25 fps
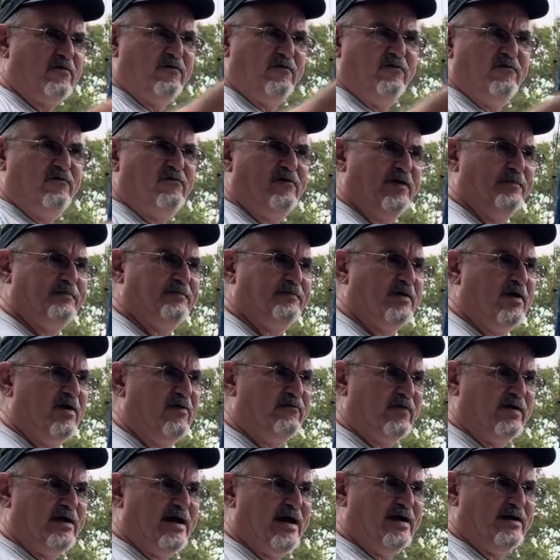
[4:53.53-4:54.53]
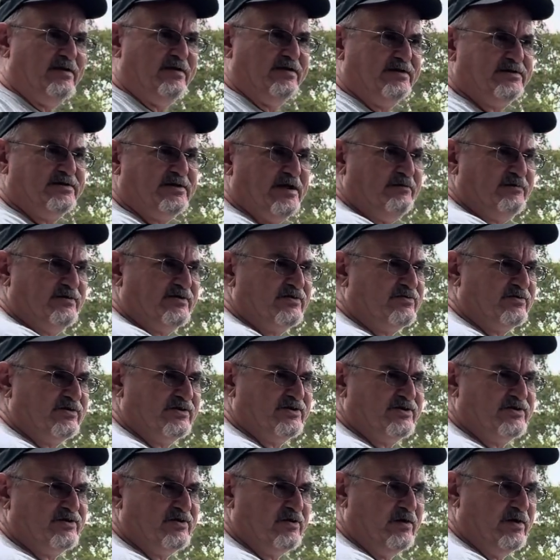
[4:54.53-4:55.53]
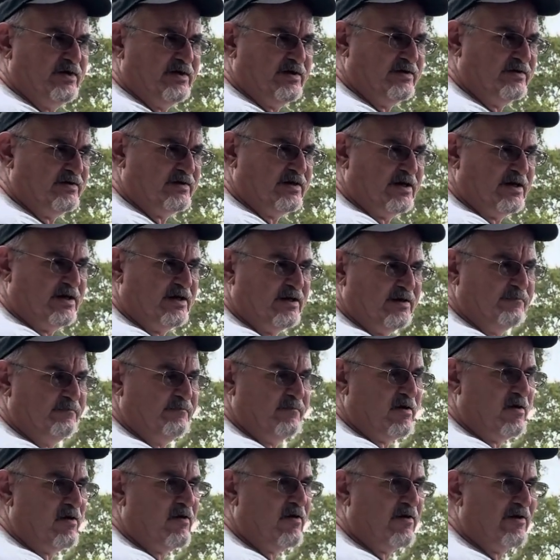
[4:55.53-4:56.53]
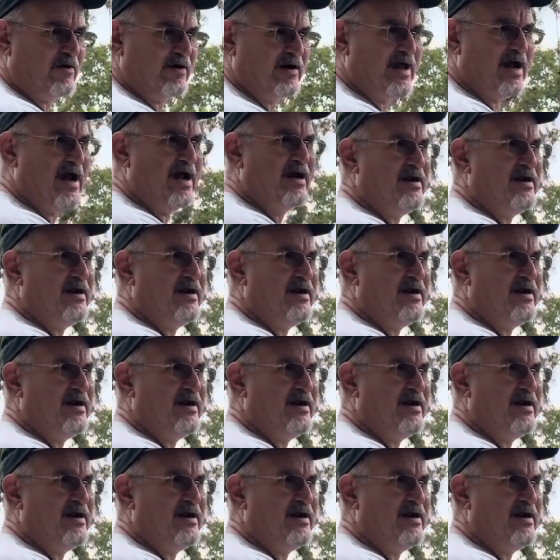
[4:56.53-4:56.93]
and flipped over and had a seamstress sew a hard line